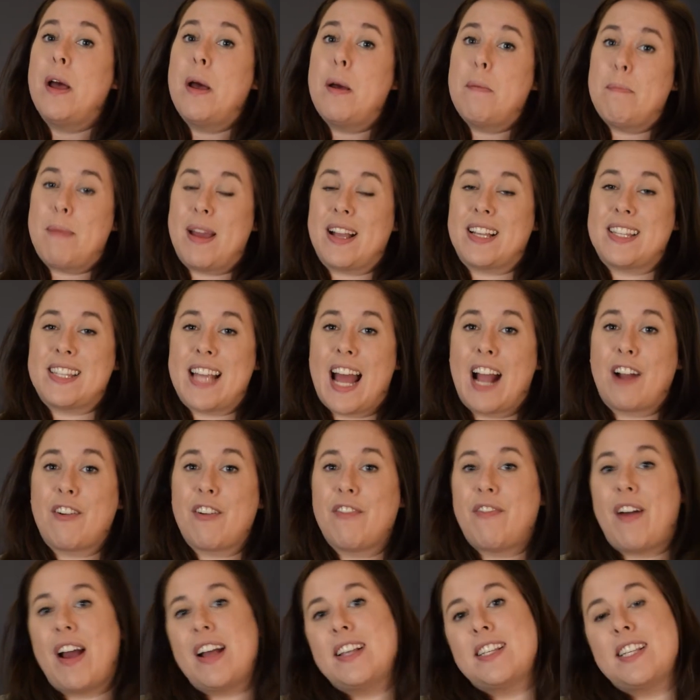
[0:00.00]
make
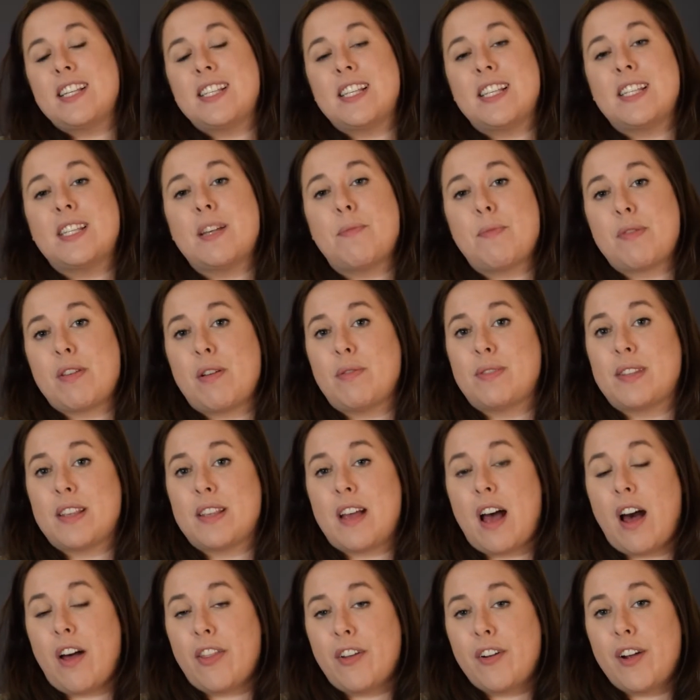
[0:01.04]
sacrifices in some of those
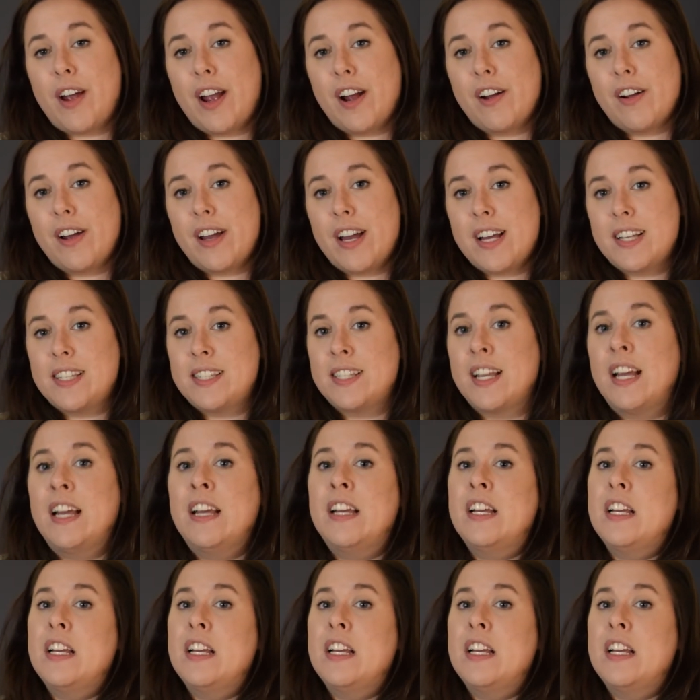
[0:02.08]
other areas